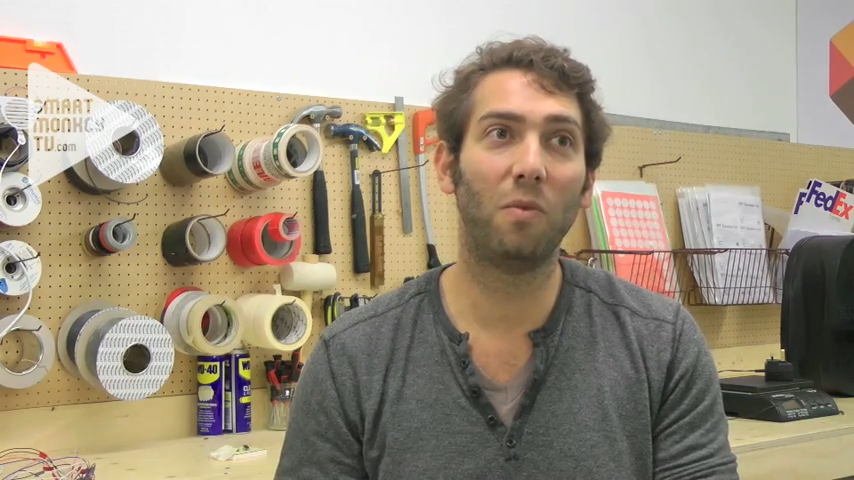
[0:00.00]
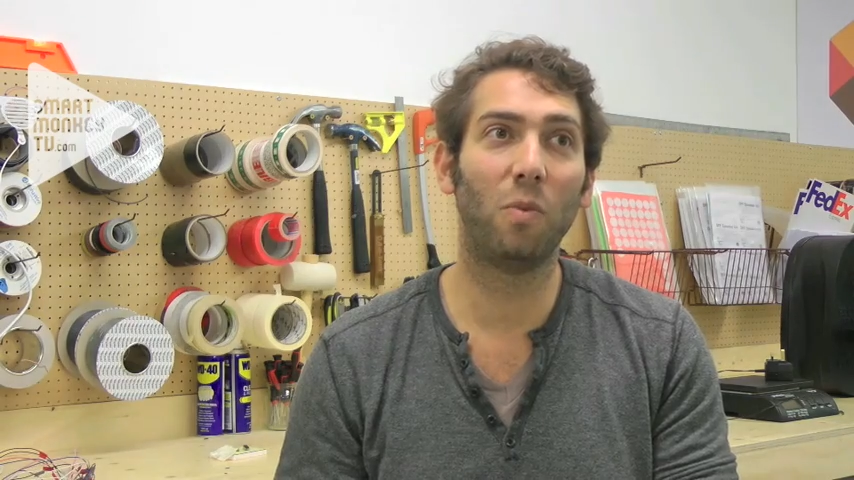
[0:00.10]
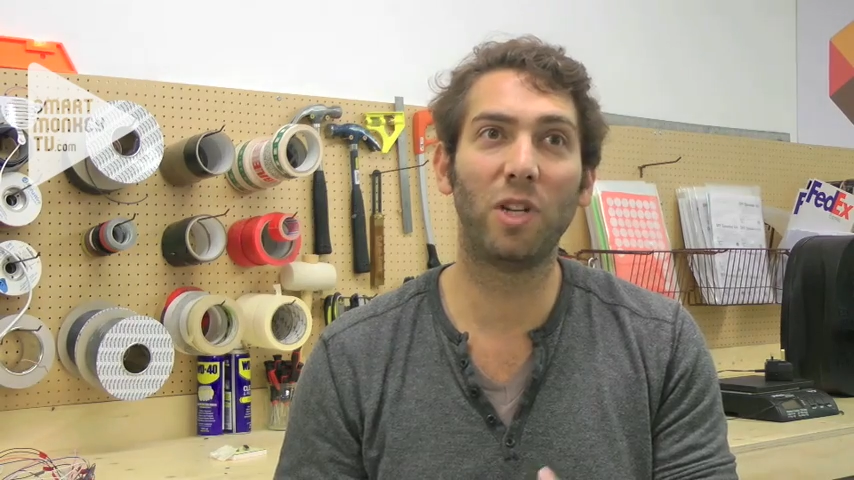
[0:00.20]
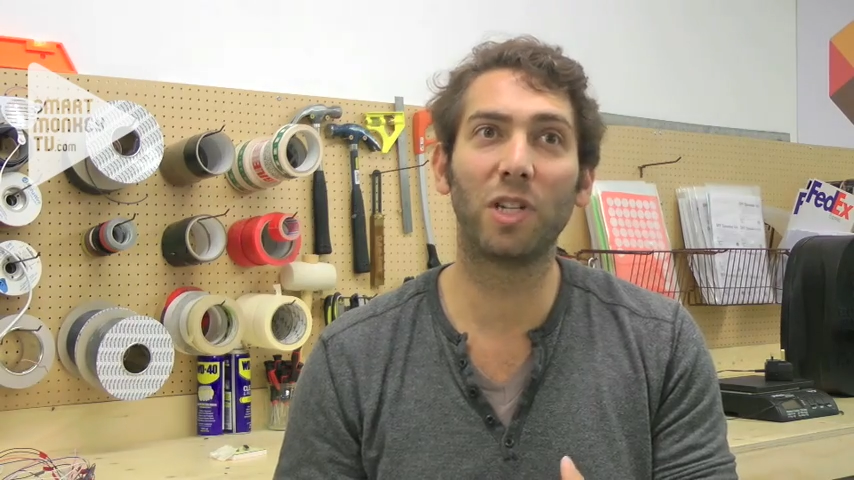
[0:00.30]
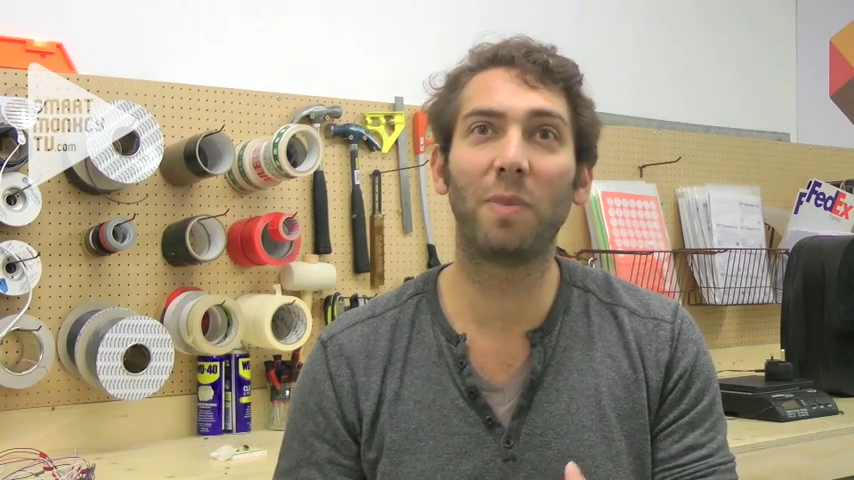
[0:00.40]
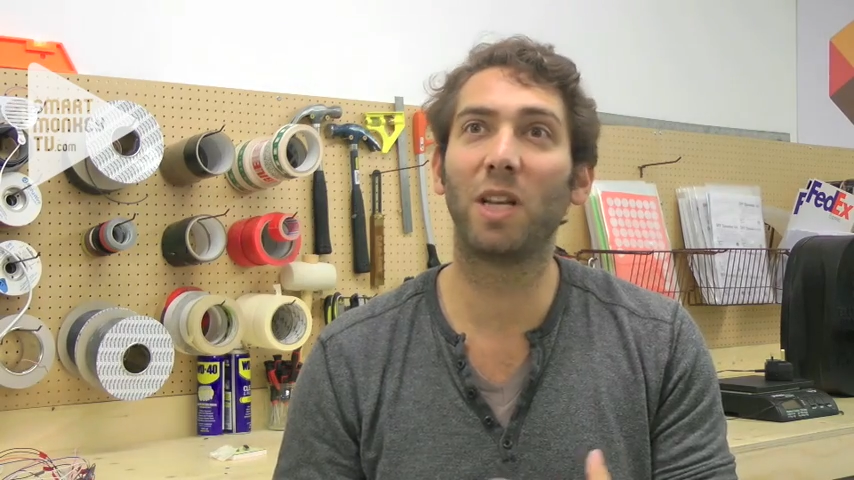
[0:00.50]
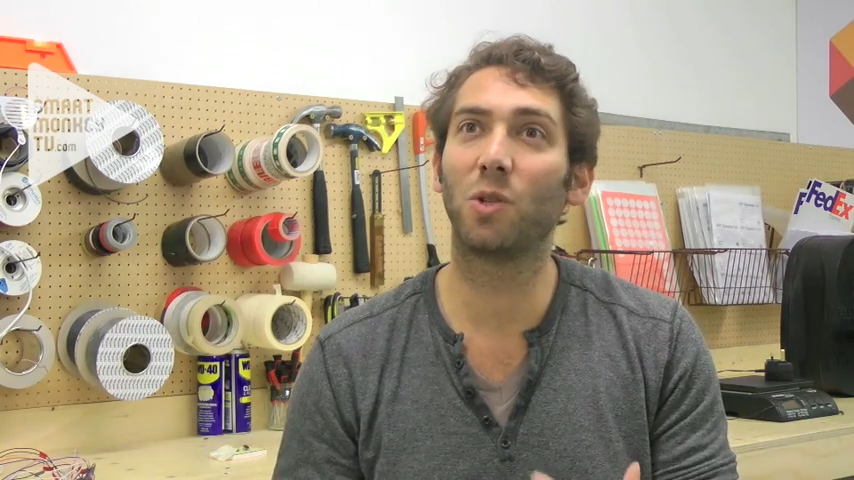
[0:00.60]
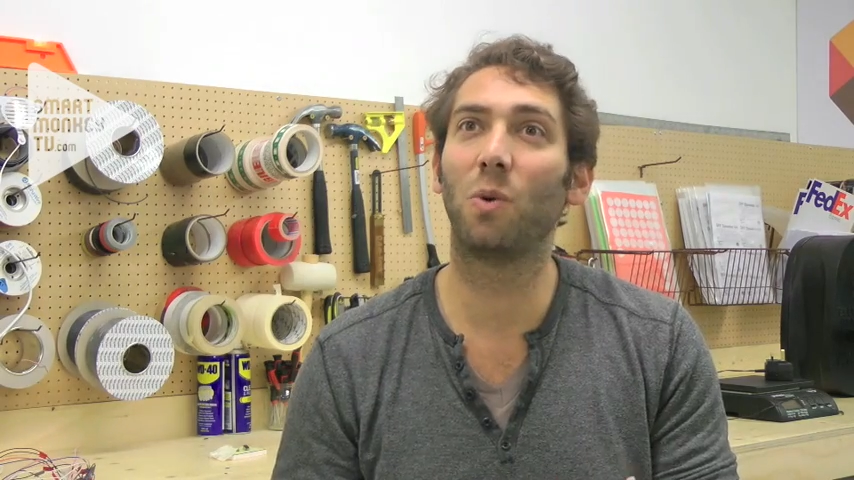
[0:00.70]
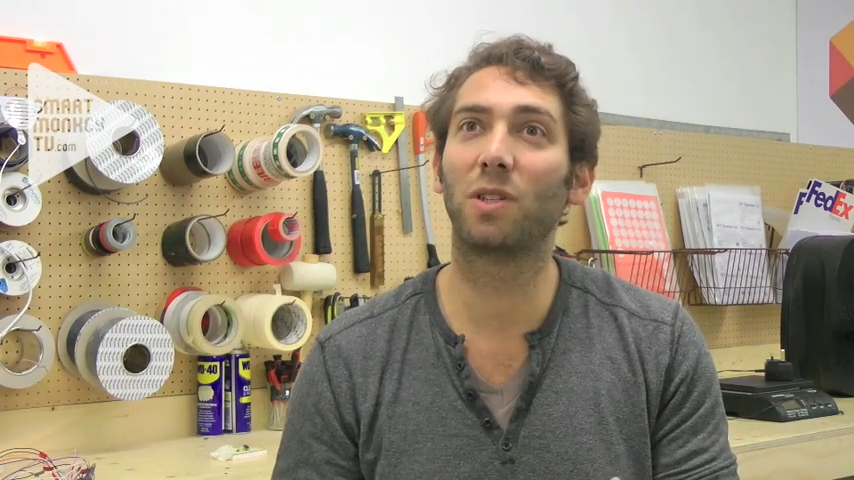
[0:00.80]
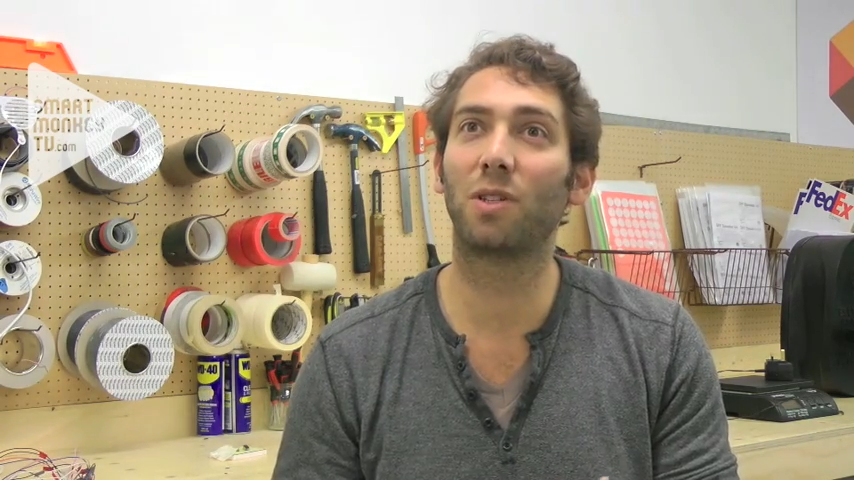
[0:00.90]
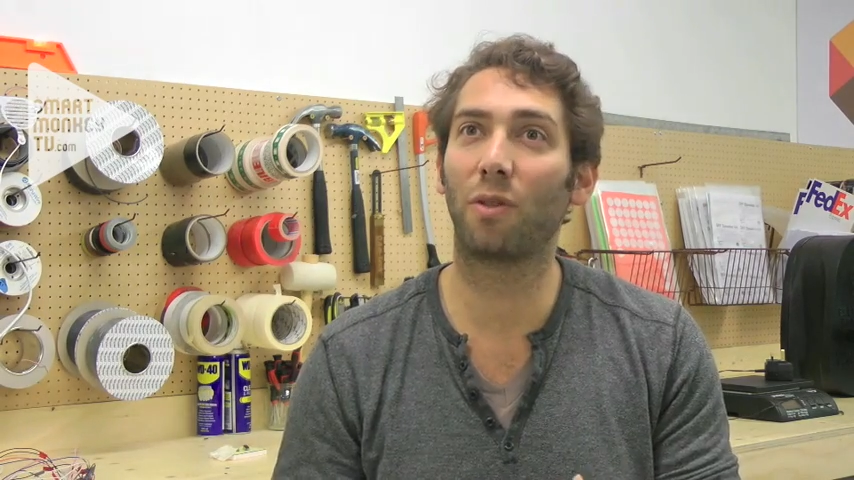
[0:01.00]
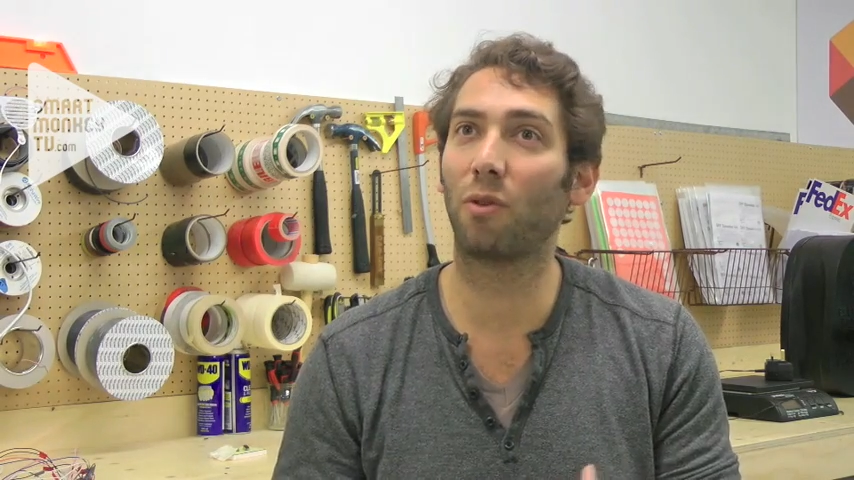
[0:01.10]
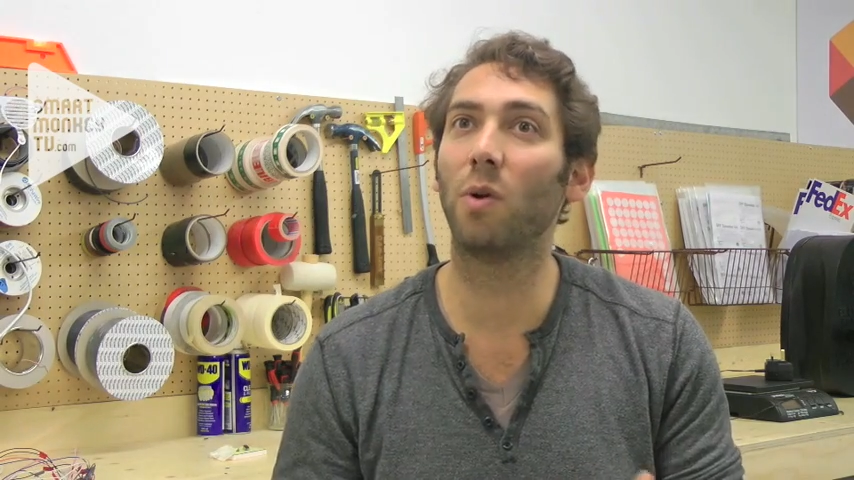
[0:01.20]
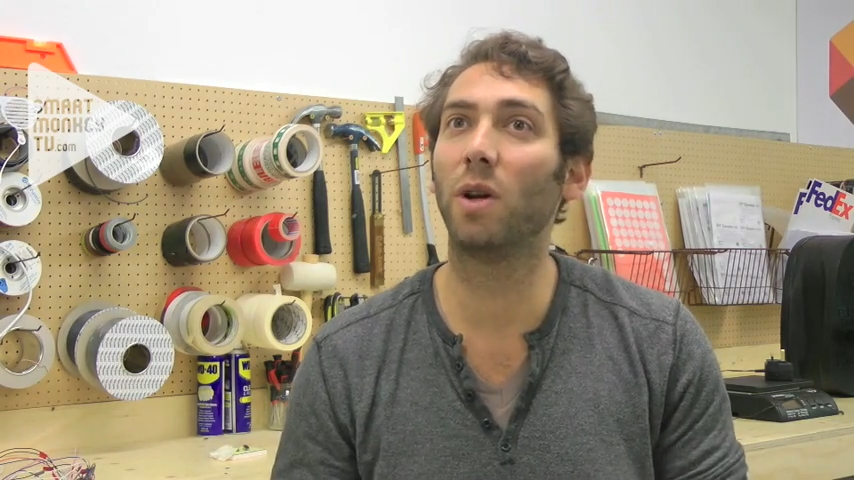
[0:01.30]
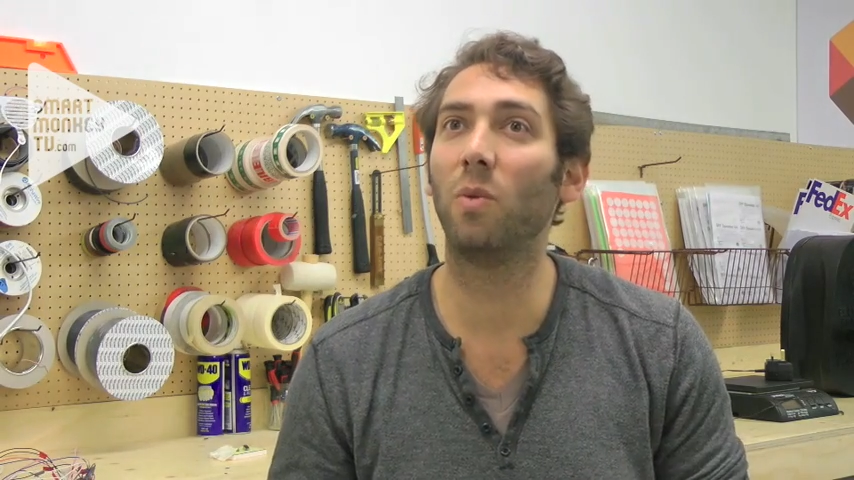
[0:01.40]
We're just being taught to
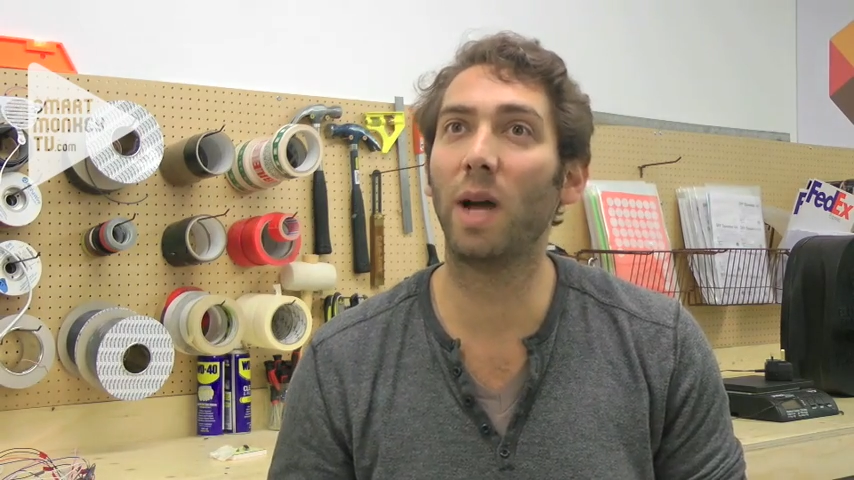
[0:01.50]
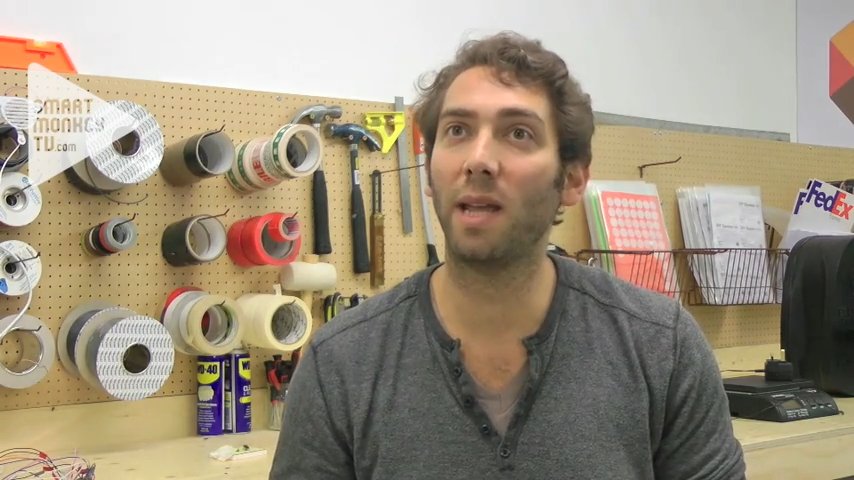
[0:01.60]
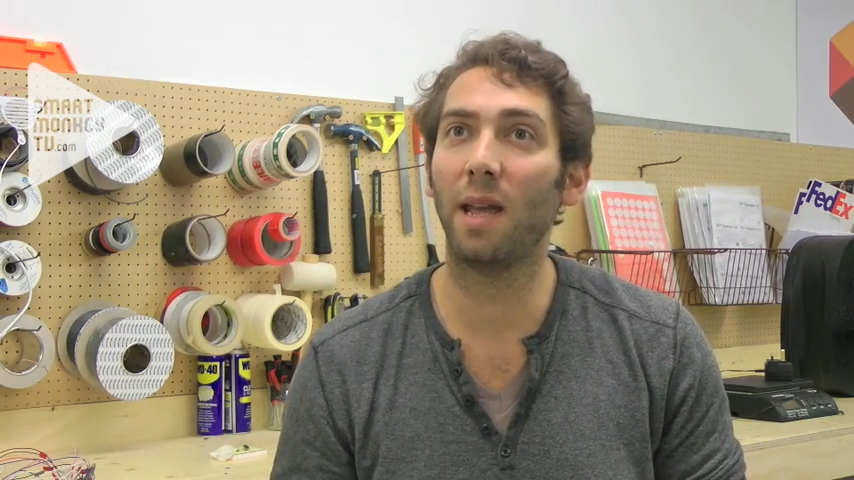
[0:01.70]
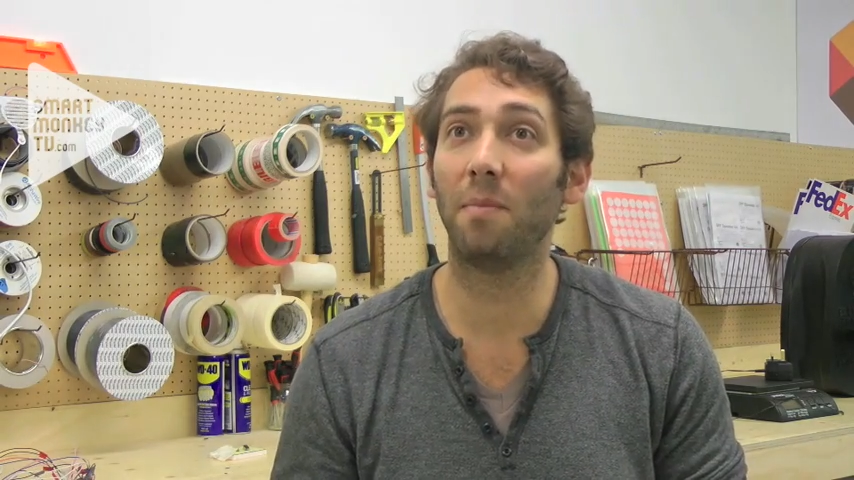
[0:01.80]
throw it away